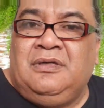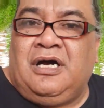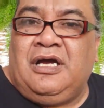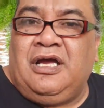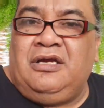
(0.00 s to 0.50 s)

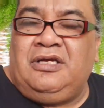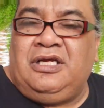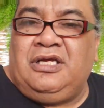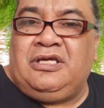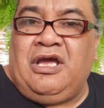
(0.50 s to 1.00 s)
I
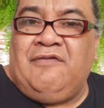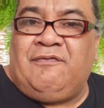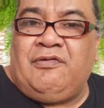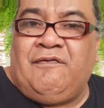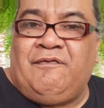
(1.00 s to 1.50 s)
only go
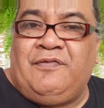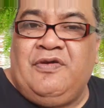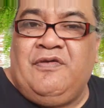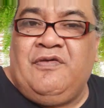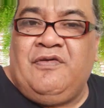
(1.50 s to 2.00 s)
for a
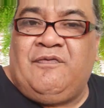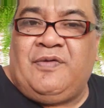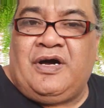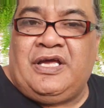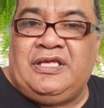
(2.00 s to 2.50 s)
few
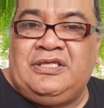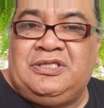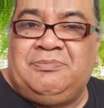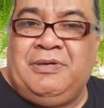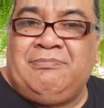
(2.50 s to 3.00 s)

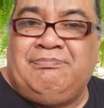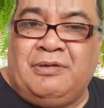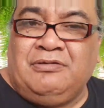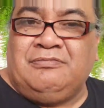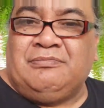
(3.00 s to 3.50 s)
finds, but
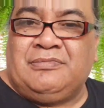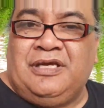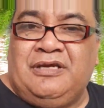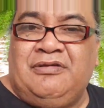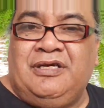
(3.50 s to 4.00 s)
boom,
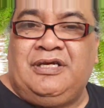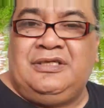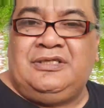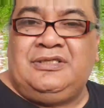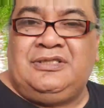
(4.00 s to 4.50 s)
there it
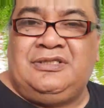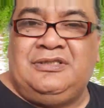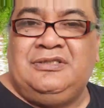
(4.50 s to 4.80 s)
is.